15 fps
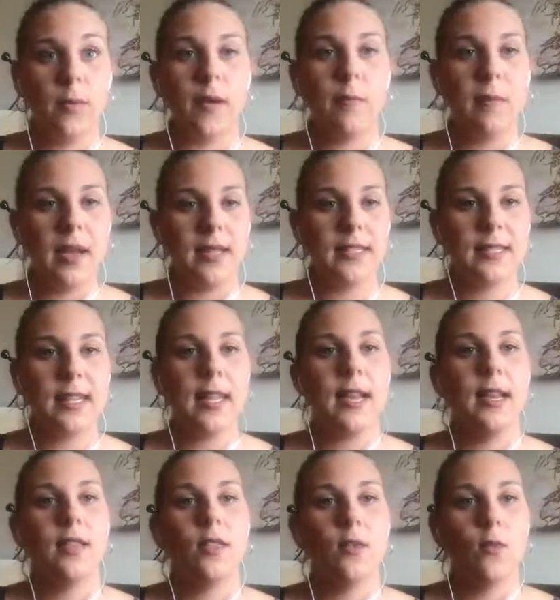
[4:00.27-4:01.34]
my mindset
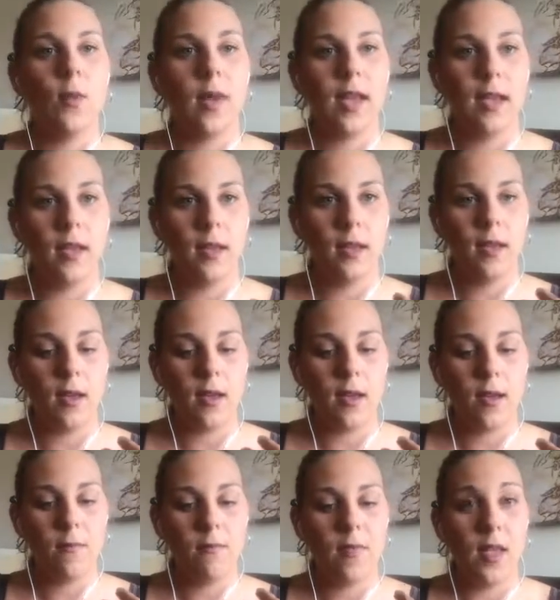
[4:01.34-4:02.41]
and the way
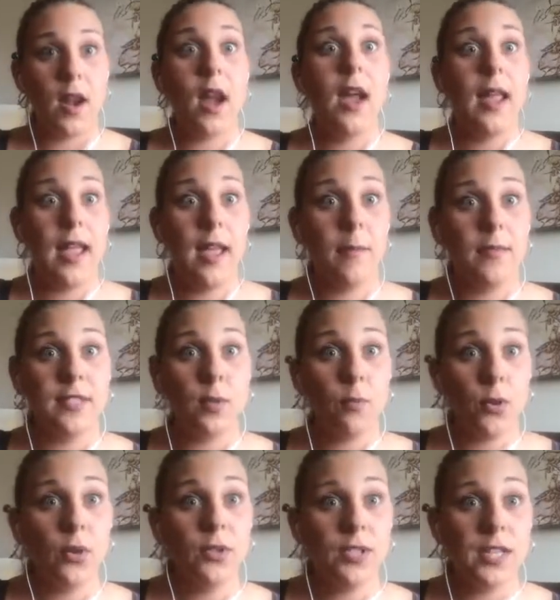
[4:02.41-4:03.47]
that I am as a
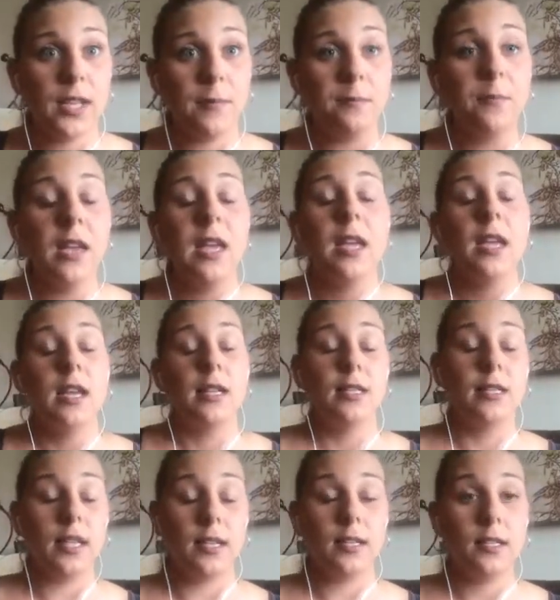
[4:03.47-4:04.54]
person
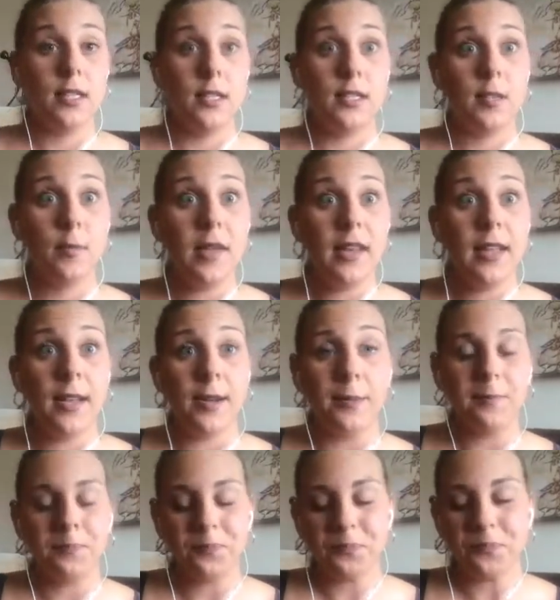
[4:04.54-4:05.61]
since he's been here,
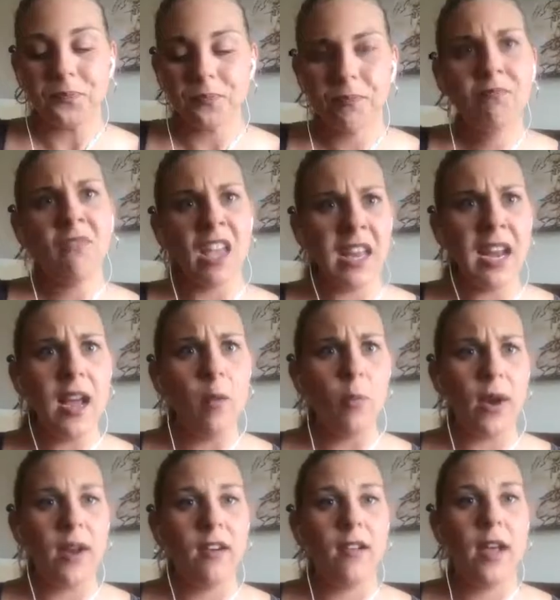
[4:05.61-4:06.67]
and how
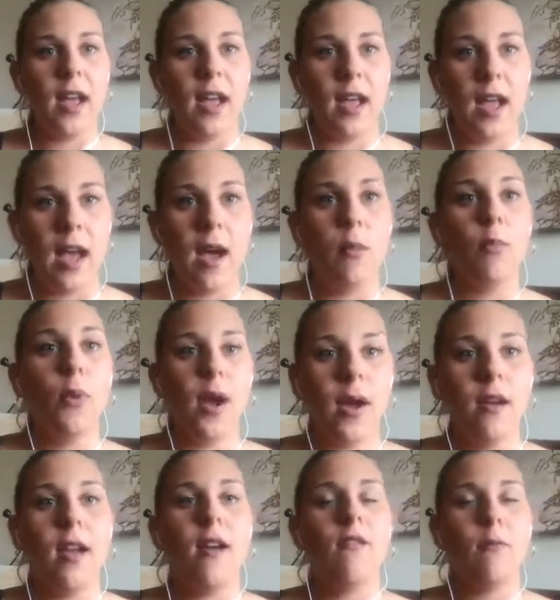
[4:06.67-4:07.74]

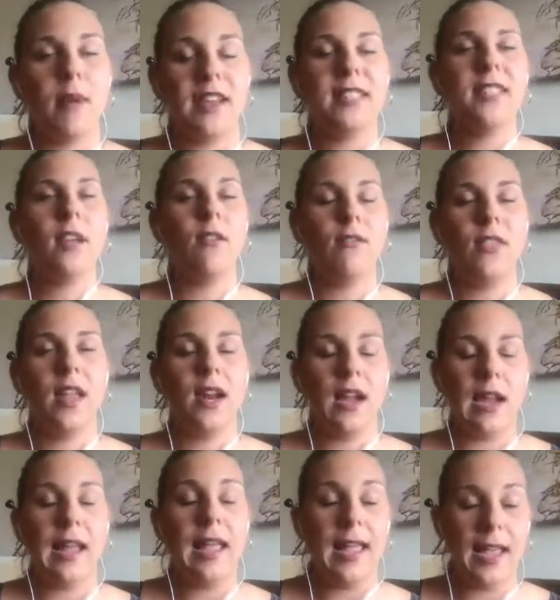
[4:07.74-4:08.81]
proud of myself that
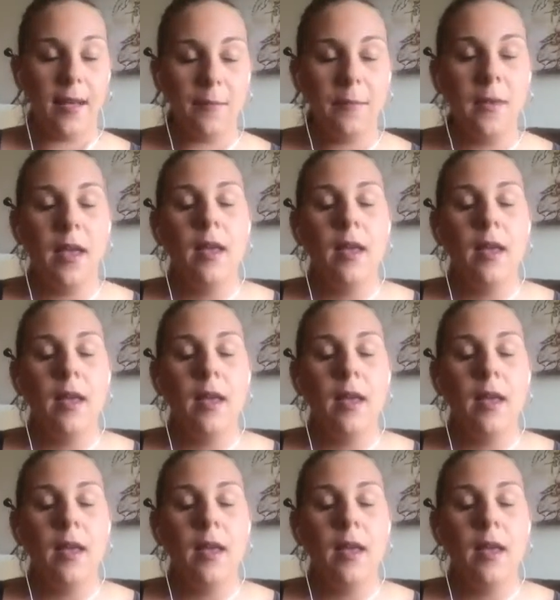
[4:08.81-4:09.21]
I am.